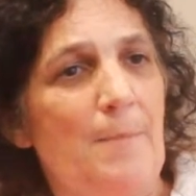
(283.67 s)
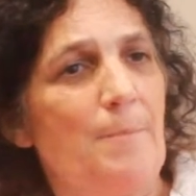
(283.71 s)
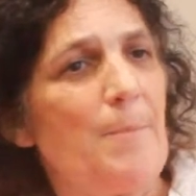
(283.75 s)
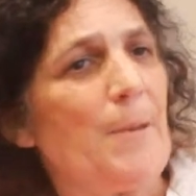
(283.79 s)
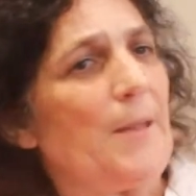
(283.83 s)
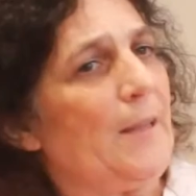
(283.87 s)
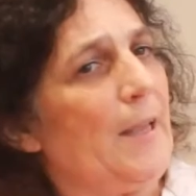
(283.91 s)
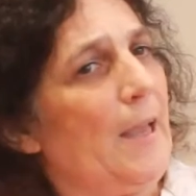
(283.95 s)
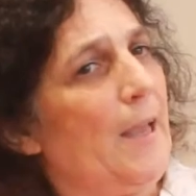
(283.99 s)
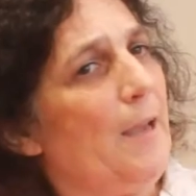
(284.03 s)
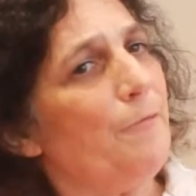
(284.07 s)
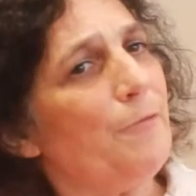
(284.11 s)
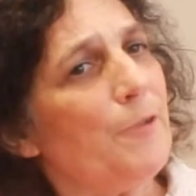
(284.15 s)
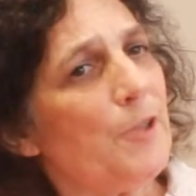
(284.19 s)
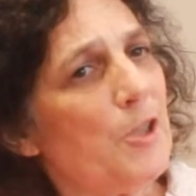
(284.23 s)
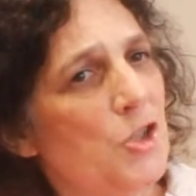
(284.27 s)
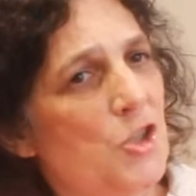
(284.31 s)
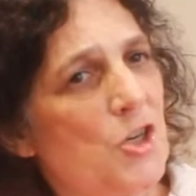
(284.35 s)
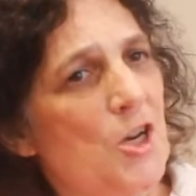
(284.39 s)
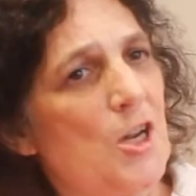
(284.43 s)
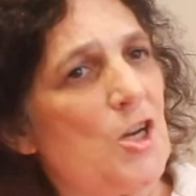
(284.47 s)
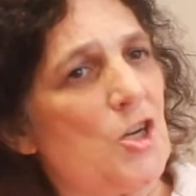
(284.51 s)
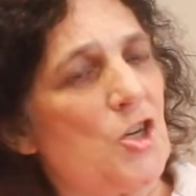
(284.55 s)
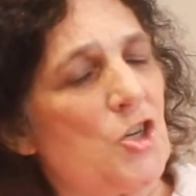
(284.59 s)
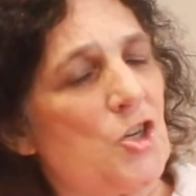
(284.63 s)
But every
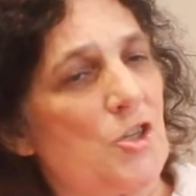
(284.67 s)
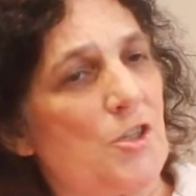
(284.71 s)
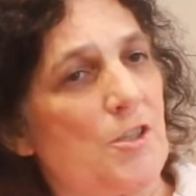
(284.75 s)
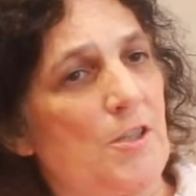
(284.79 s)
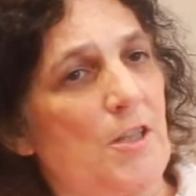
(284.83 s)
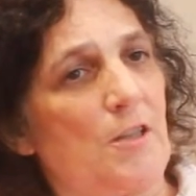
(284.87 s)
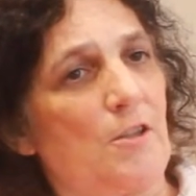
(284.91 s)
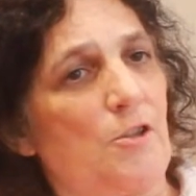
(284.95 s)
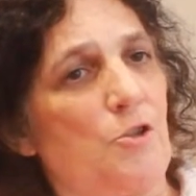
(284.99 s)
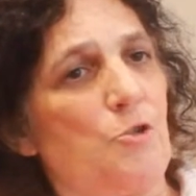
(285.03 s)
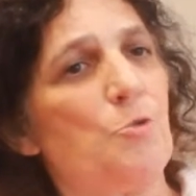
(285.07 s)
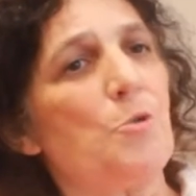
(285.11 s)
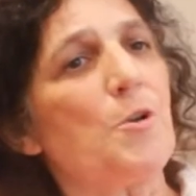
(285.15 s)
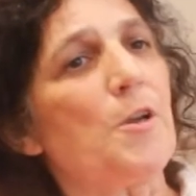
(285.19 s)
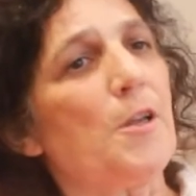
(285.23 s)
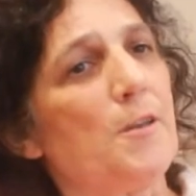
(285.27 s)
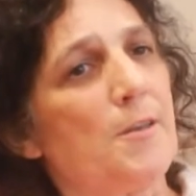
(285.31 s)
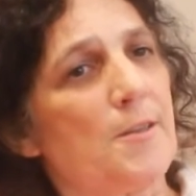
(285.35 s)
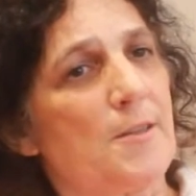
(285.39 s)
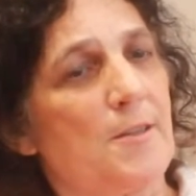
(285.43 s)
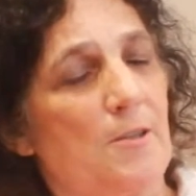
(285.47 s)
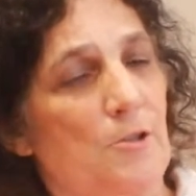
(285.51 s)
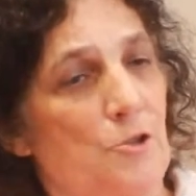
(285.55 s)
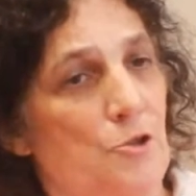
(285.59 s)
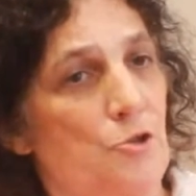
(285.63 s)
change that you
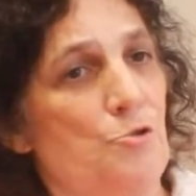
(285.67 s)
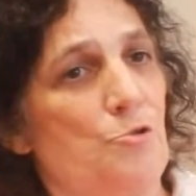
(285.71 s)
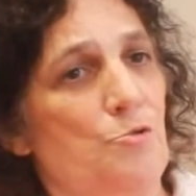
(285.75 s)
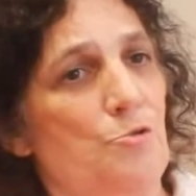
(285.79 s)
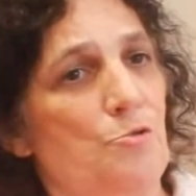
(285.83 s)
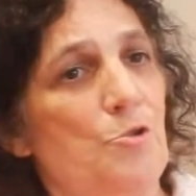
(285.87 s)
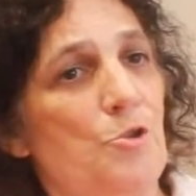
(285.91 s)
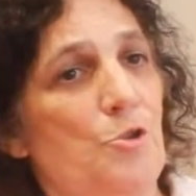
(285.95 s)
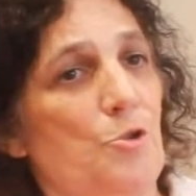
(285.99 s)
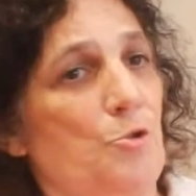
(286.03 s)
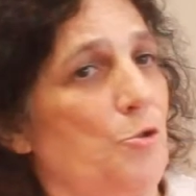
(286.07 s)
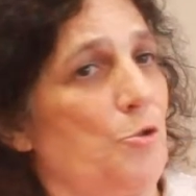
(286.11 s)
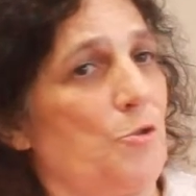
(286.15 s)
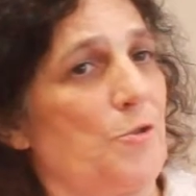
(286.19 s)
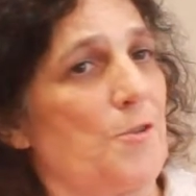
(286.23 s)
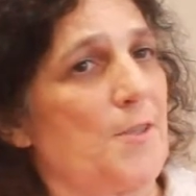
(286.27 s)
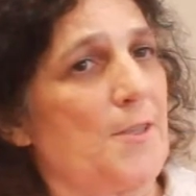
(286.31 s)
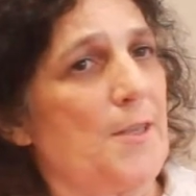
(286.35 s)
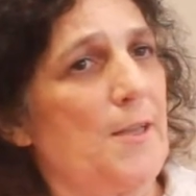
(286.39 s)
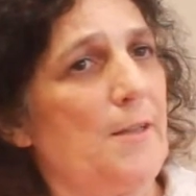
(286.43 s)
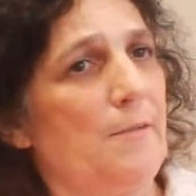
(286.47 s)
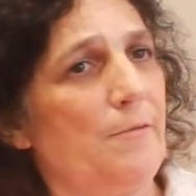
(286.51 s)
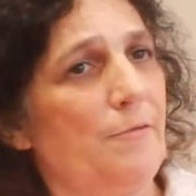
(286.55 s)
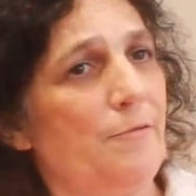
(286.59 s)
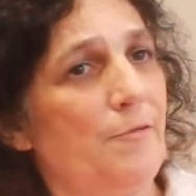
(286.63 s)
can do to
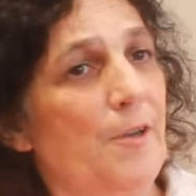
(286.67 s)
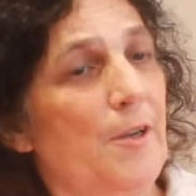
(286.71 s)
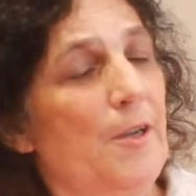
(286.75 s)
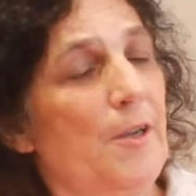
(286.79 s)
yourself,